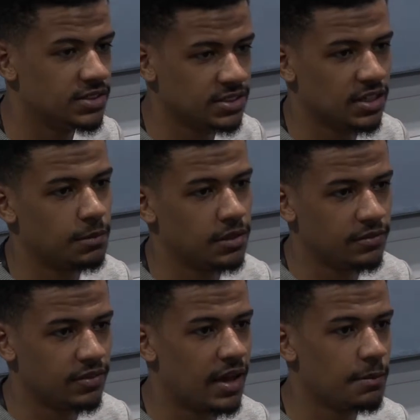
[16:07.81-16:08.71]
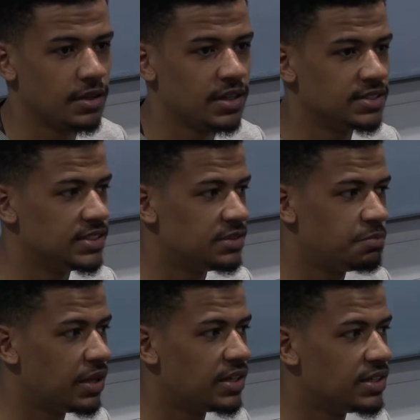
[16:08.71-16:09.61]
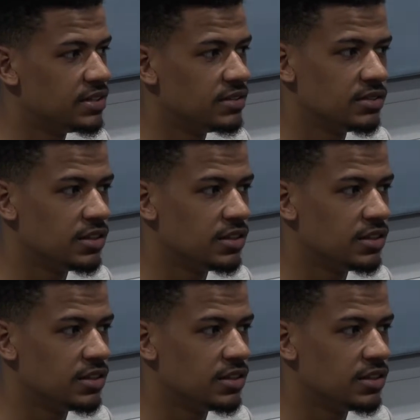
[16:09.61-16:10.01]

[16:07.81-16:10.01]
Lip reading: example of that because he's been in